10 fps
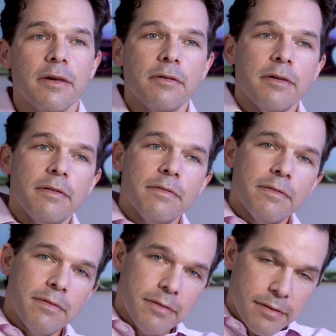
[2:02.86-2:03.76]
you,
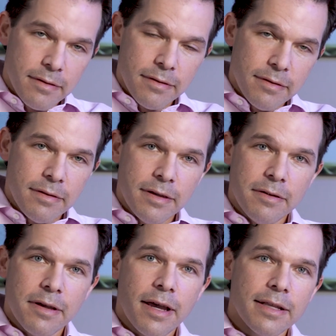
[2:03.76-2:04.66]

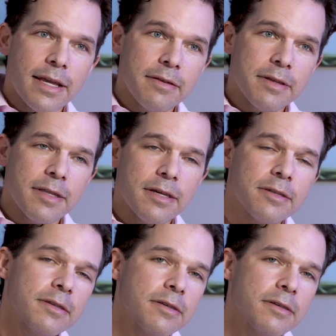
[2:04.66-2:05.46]
you've gone down to this.